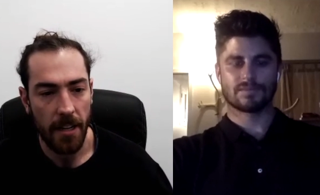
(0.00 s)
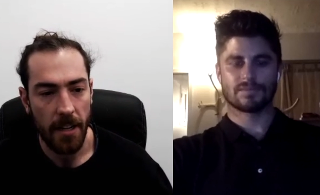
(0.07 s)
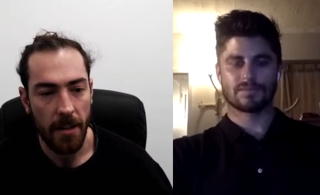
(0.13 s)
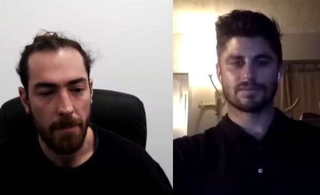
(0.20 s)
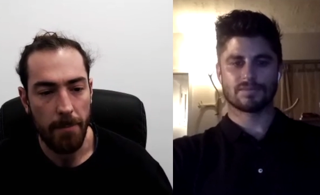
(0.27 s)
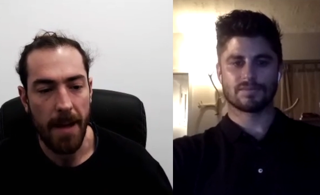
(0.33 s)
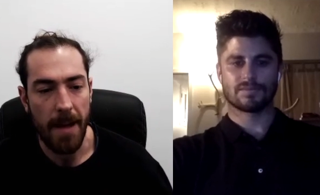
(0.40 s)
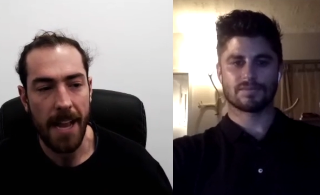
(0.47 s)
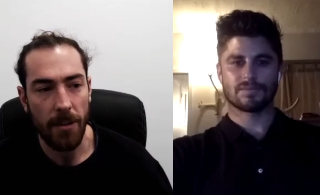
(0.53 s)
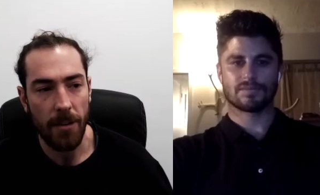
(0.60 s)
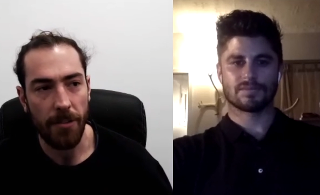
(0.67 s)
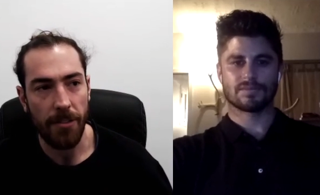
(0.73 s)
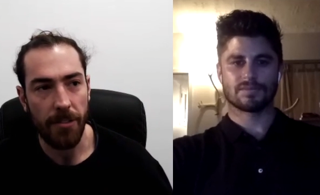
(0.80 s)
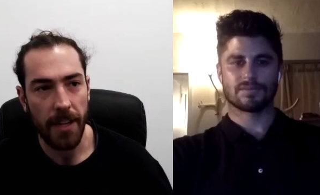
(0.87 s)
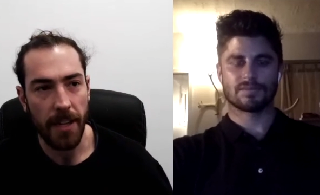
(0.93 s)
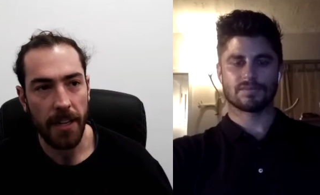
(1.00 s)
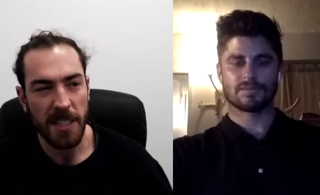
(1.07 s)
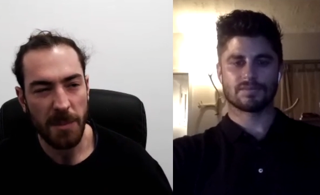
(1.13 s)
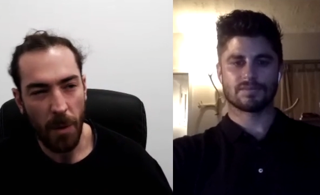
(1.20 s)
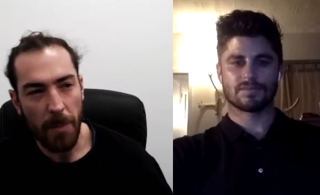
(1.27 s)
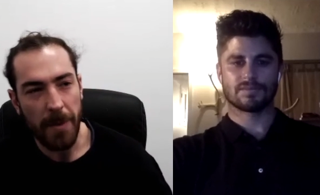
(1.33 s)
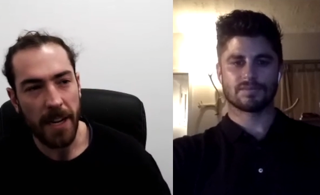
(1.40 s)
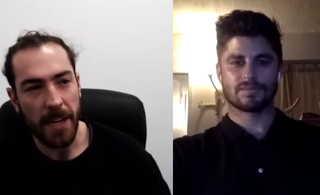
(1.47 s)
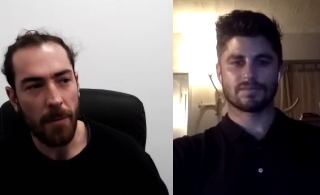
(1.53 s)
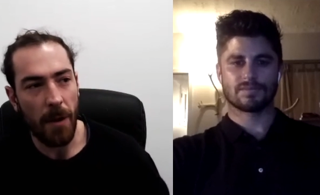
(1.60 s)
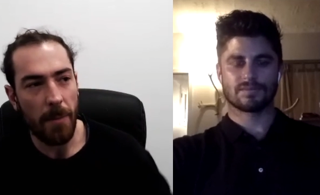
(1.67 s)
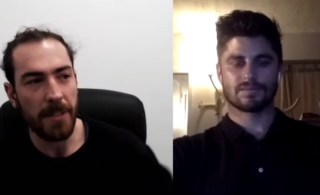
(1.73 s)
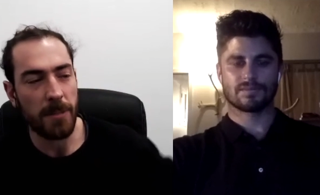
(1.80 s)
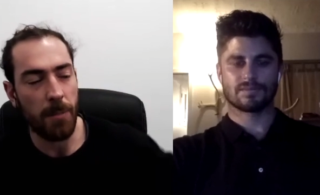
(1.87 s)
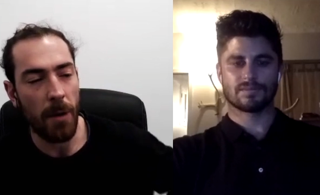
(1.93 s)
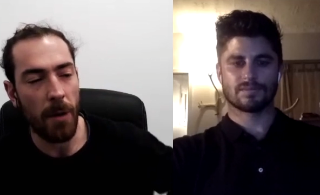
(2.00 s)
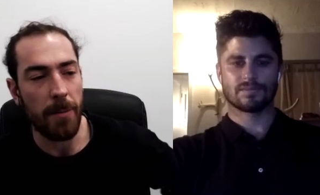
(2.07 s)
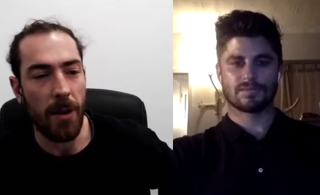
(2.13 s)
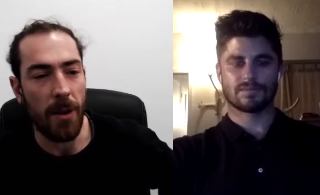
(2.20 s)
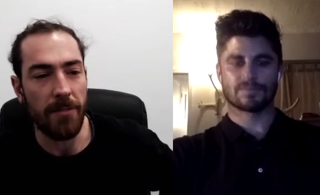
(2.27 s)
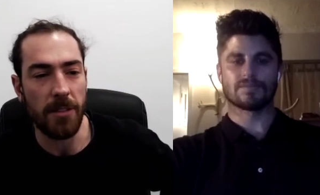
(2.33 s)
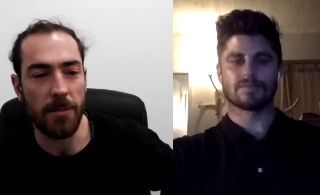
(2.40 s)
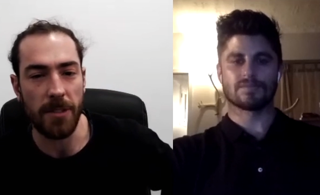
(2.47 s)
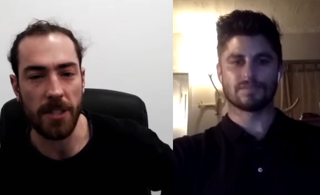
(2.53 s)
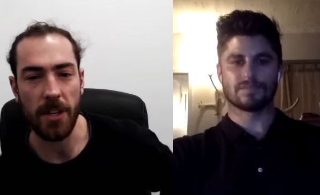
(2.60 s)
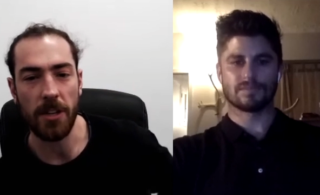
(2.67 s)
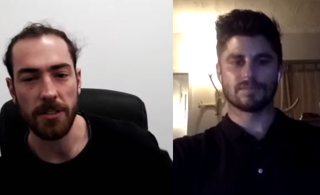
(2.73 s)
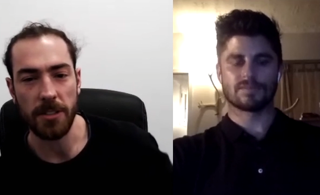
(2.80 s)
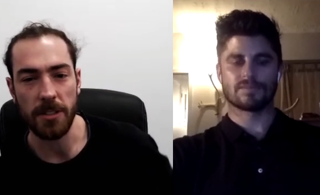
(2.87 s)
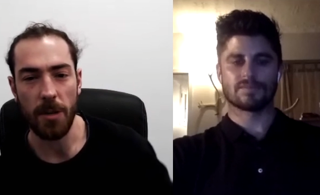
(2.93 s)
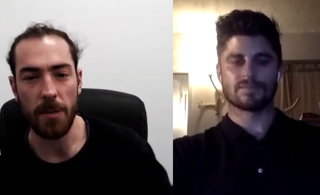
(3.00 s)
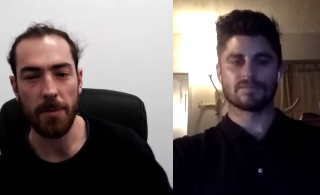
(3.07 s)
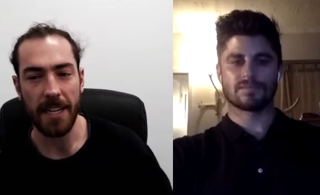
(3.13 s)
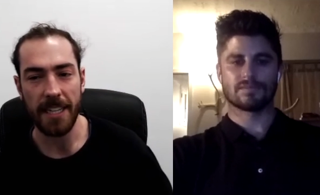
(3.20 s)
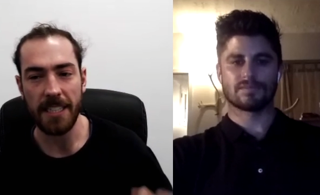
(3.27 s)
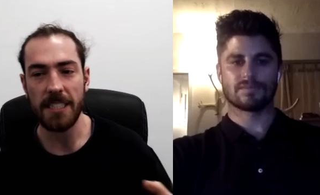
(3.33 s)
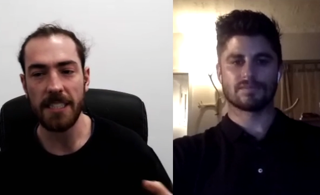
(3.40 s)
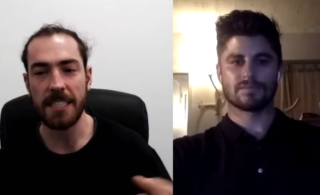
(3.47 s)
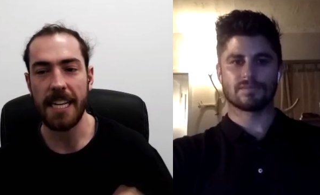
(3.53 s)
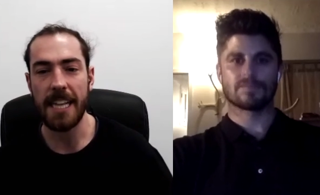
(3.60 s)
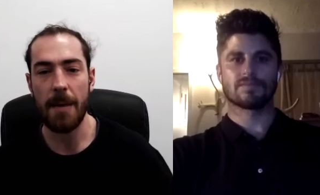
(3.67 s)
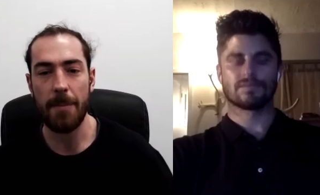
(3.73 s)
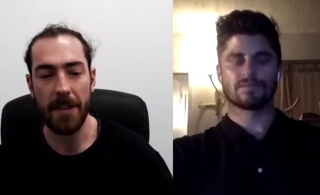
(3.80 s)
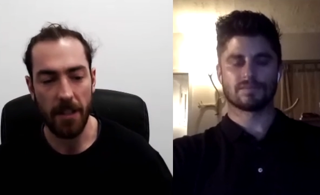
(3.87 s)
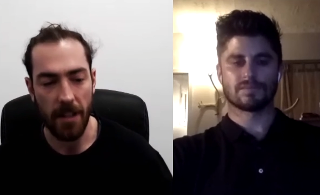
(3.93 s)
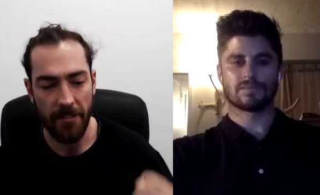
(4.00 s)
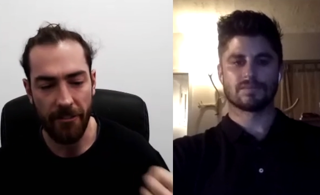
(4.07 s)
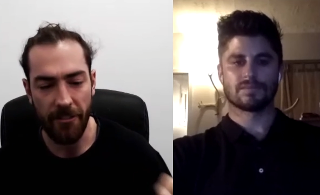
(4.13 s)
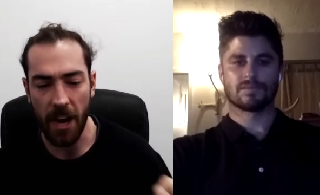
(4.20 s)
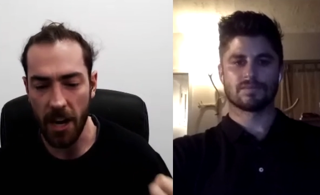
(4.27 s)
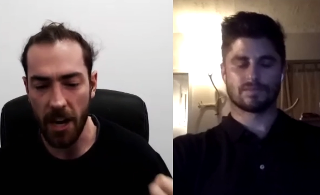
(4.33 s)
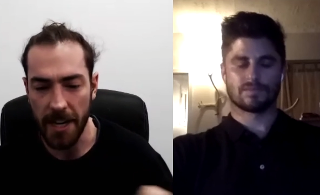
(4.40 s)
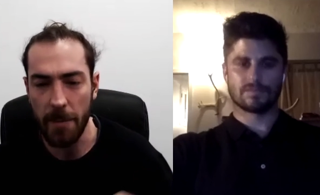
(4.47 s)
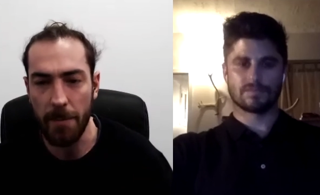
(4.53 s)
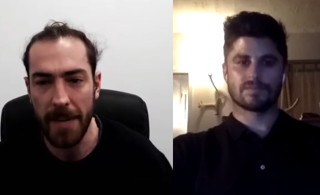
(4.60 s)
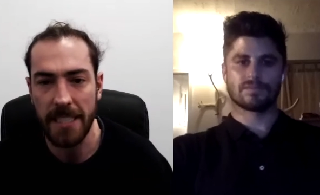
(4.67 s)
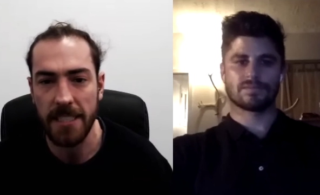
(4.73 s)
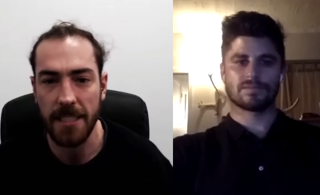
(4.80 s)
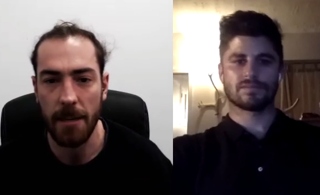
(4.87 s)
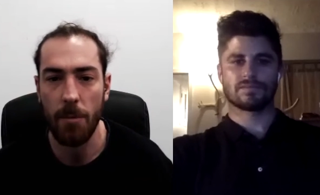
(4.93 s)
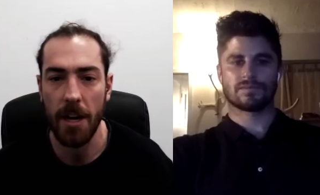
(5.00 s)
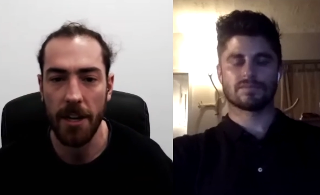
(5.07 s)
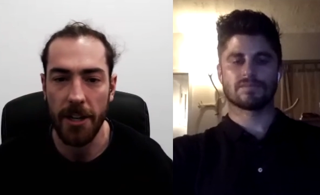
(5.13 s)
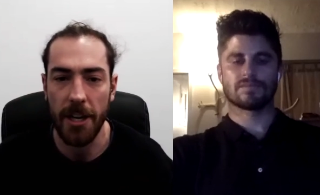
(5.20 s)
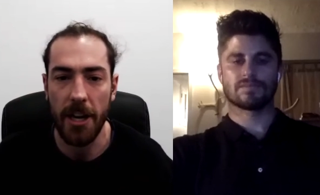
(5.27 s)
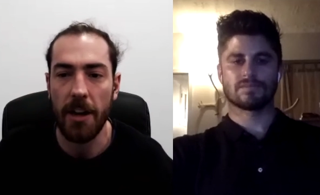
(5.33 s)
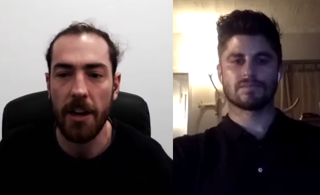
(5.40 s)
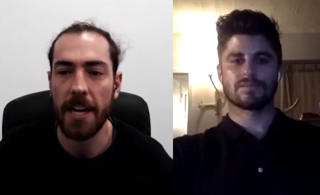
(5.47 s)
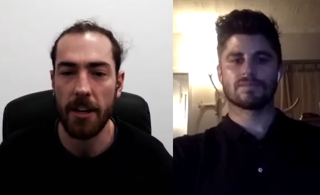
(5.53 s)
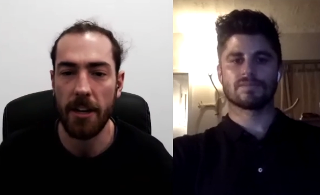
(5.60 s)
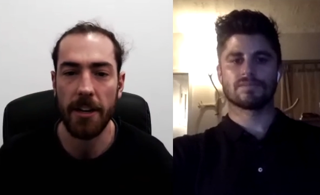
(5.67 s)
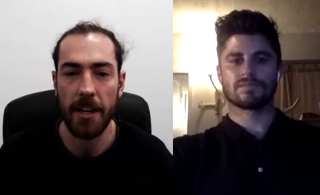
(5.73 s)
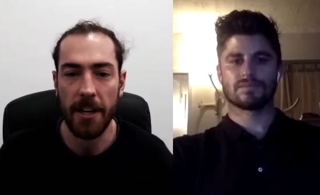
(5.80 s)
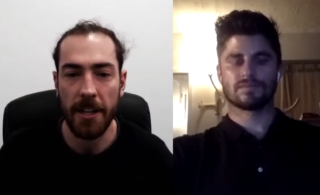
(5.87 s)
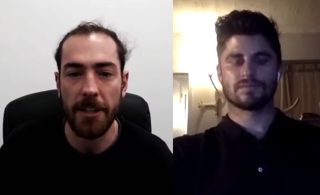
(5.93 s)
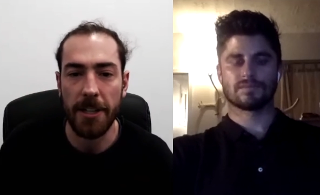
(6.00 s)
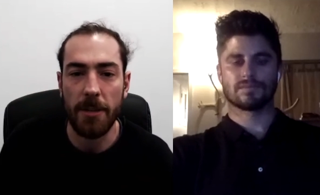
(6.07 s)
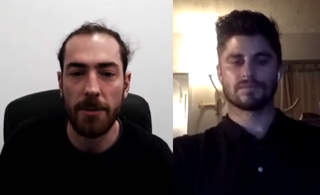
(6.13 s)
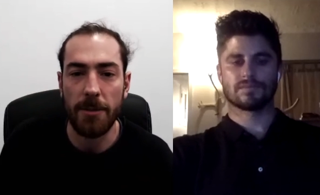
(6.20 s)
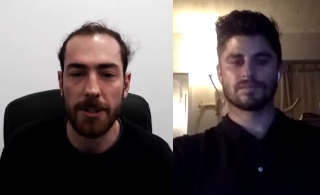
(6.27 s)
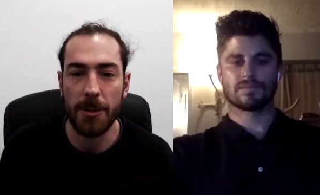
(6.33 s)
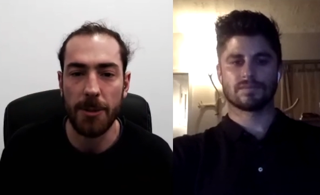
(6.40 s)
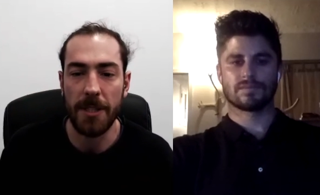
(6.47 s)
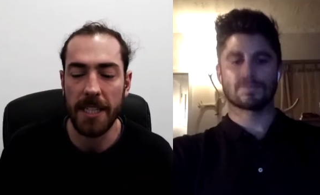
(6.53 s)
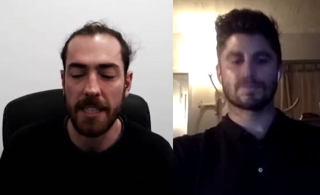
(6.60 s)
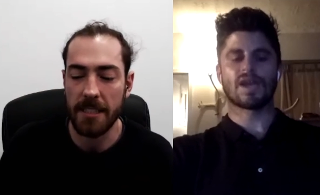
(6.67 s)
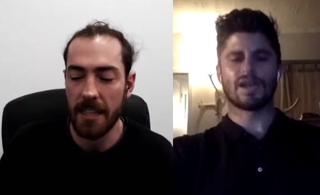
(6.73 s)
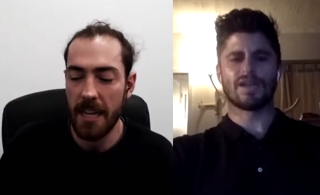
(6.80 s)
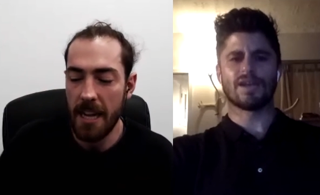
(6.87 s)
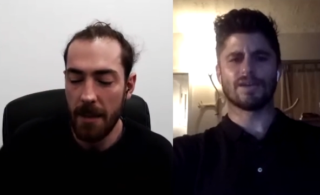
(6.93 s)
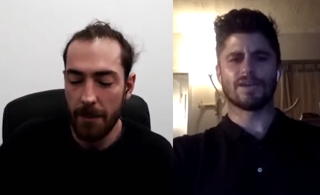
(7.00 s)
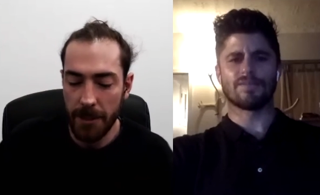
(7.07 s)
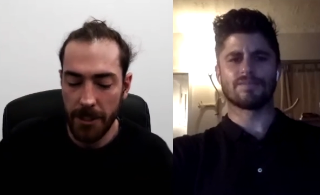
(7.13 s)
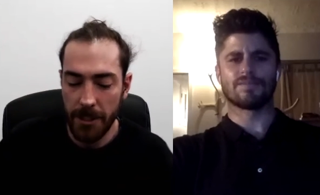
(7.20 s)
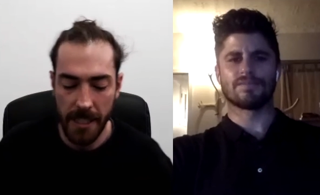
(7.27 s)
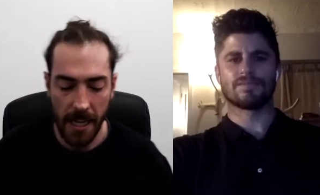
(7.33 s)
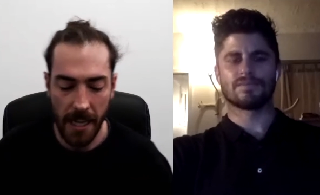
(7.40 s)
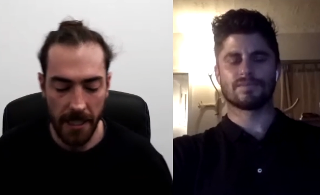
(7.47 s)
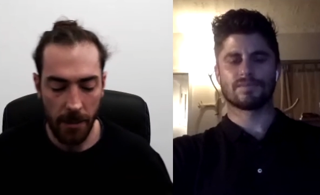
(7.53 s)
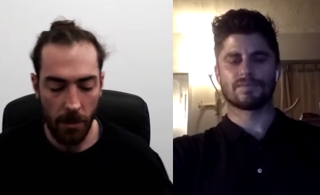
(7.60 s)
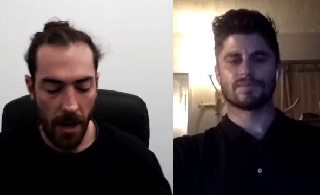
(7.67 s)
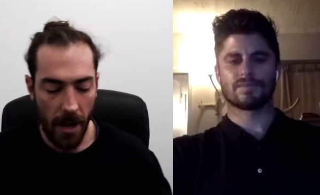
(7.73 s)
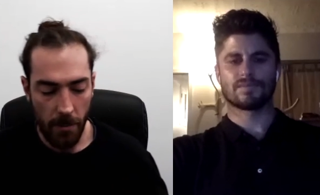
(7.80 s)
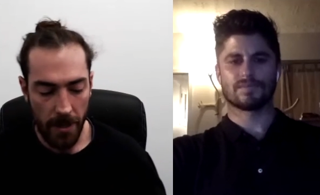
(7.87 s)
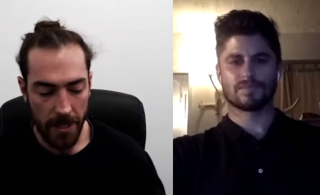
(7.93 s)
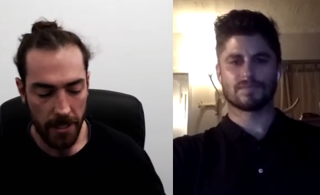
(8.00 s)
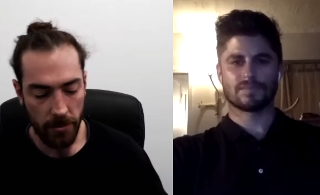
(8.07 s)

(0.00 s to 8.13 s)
Speaker 1: male thing. It's probably, I mean, it's probably prevalent with girls as well, but I can just see that being like, fuck, I need to be someone. You know, I need, I, I got to go and do this. Yeah. You're exactly right. When you